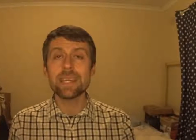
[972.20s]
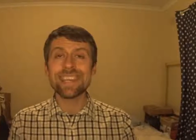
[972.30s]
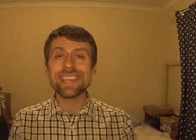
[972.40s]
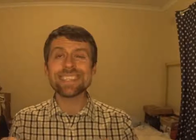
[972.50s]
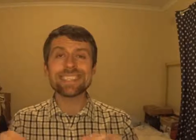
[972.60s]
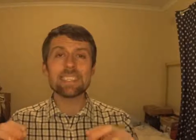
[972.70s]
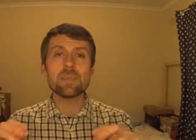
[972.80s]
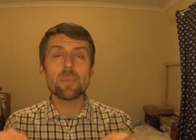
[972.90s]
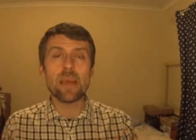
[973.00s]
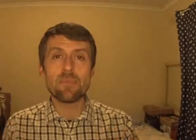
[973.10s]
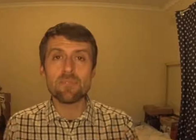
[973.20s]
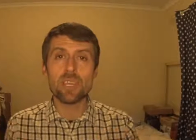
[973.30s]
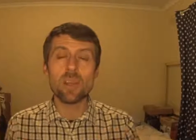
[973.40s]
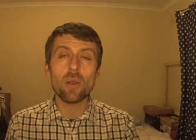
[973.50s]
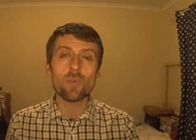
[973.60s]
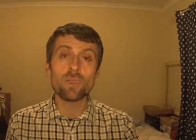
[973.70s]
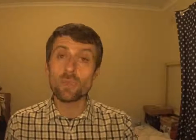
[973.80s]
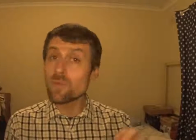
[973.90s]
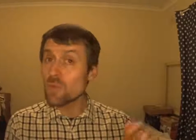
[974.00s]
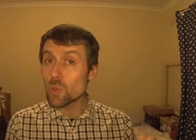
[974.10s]
it's the pathway of the
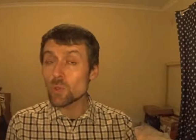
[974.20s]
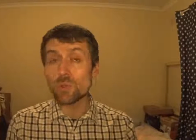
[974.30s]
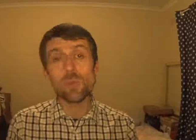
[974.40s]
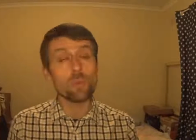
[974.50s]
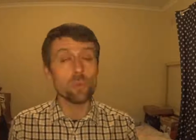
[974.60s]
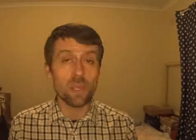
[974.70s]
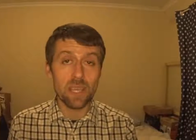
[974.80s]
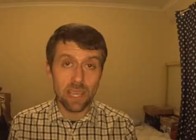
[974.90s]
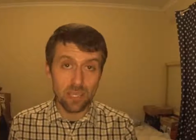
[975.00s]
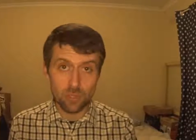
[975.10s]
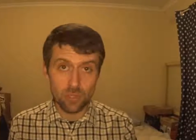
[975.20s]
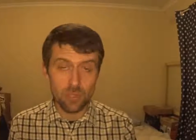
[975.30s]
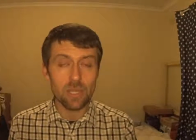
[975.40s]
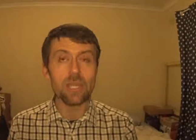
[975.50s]
food communicator,